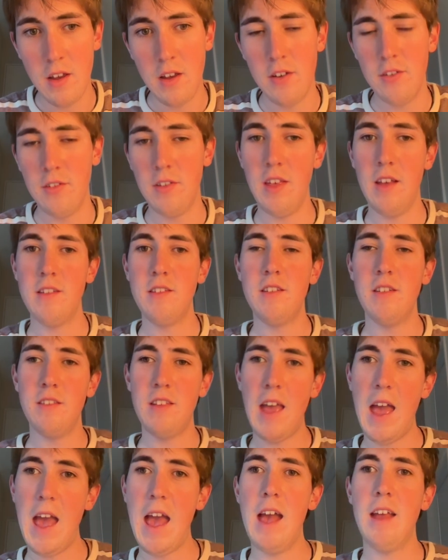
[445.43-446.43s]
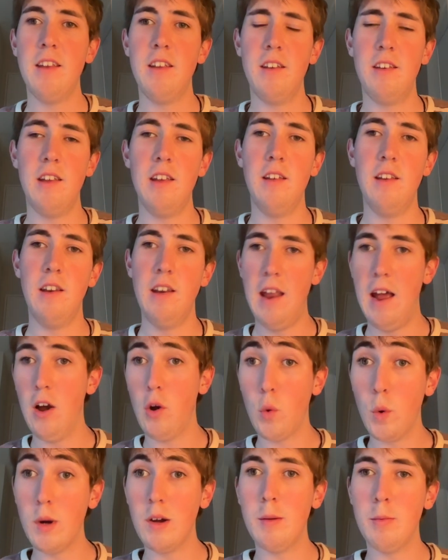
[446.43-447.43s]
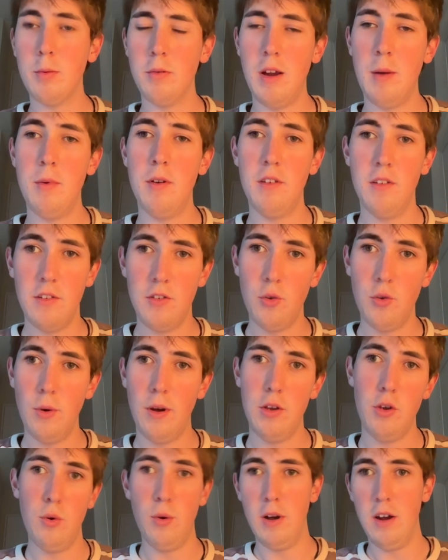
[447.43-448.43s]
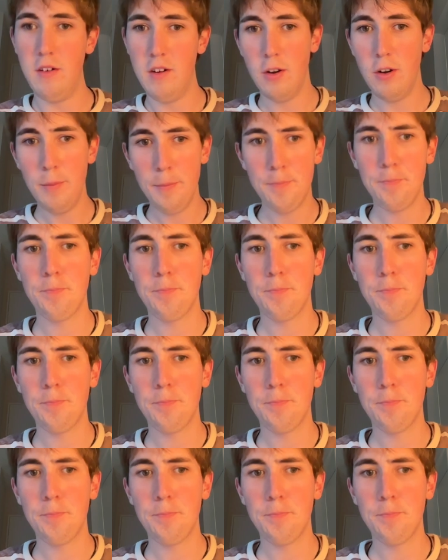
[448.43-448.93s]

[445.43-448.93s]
So that's just added in our query parameters to our URL.